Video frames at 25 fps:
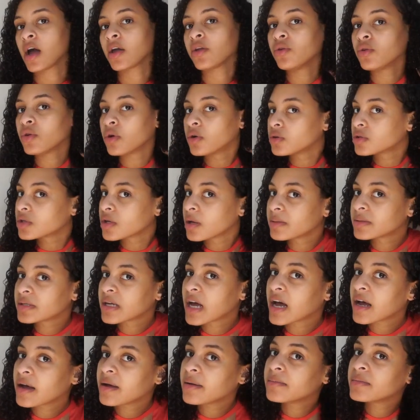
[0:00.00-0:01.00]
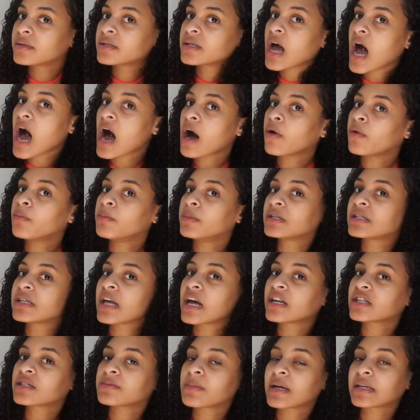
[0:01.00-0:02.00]
You know, sometimes I'll
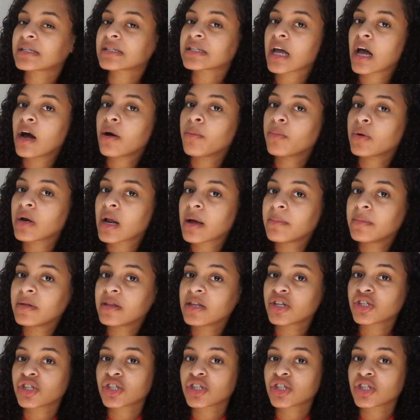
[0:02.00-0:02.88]
massage my scalp when I'm in the